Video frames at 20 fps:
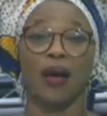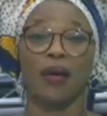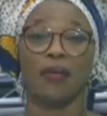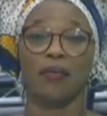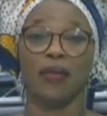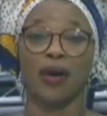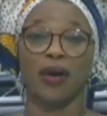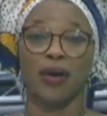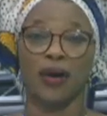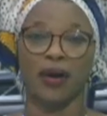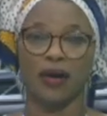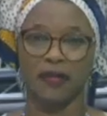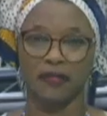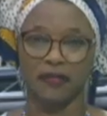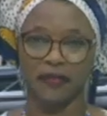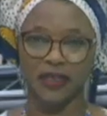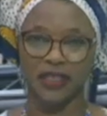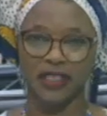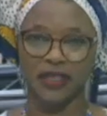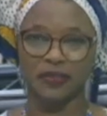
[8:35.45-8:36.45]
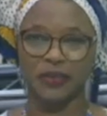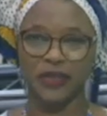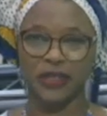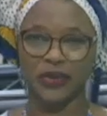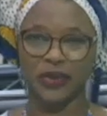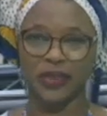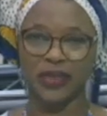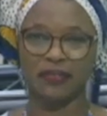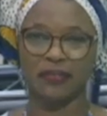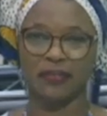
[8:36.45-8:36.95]
more conflicts
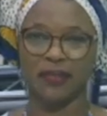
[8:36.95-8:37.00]
between